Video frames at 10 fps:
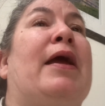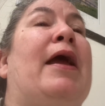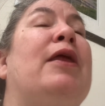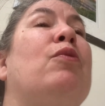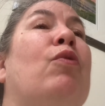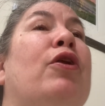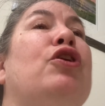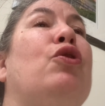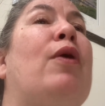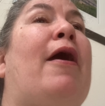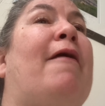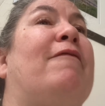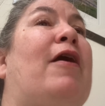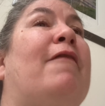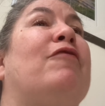anyone you have
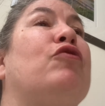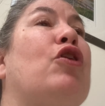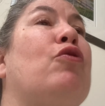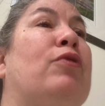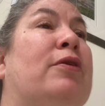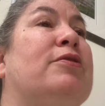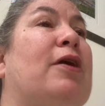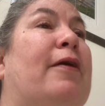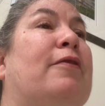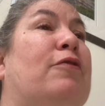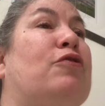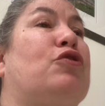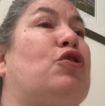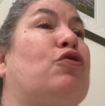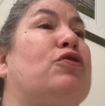ever known inside of the
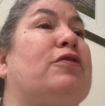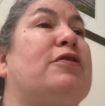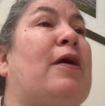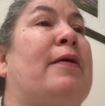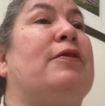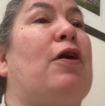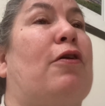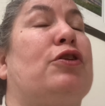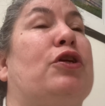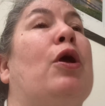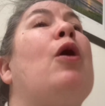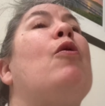Church of Scientology